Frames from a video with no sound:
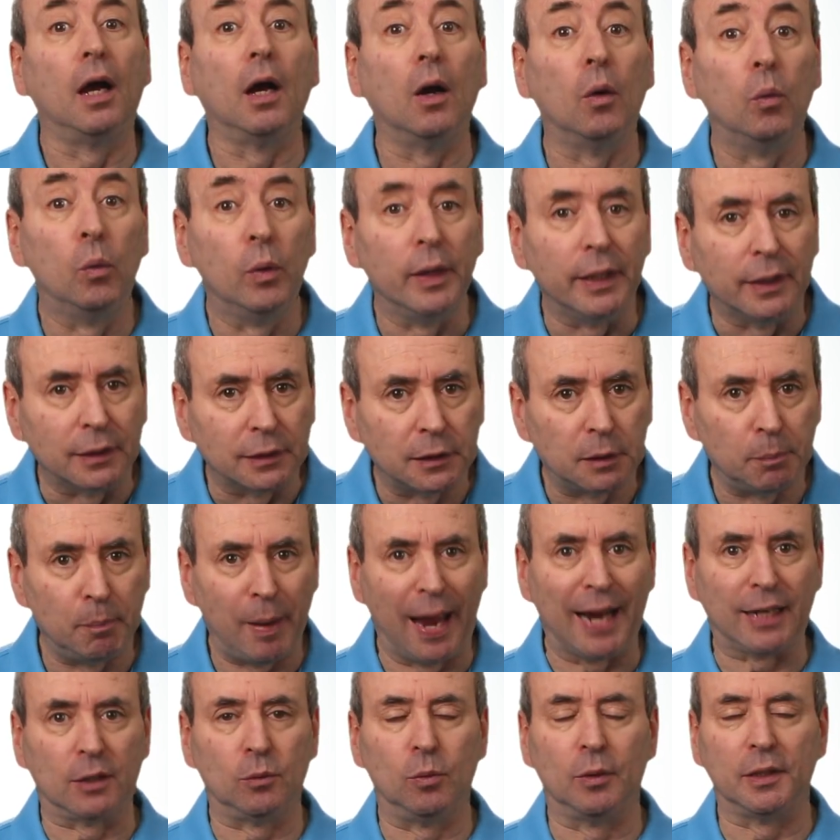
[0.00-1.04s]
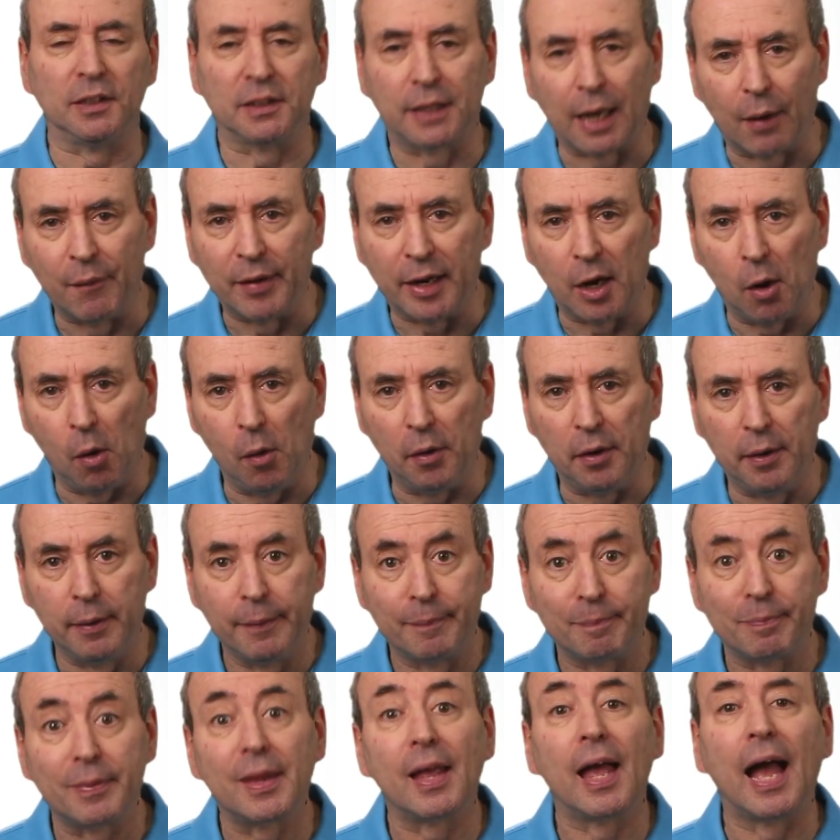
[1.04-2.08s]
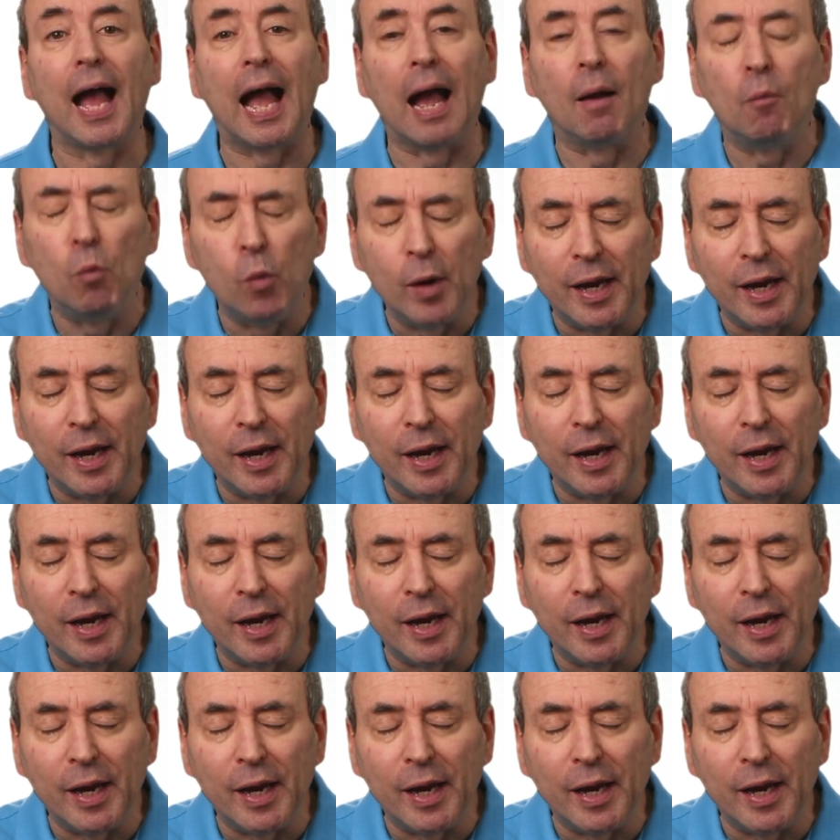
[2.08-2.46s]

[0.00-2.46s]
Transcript: we inspect what is going on, and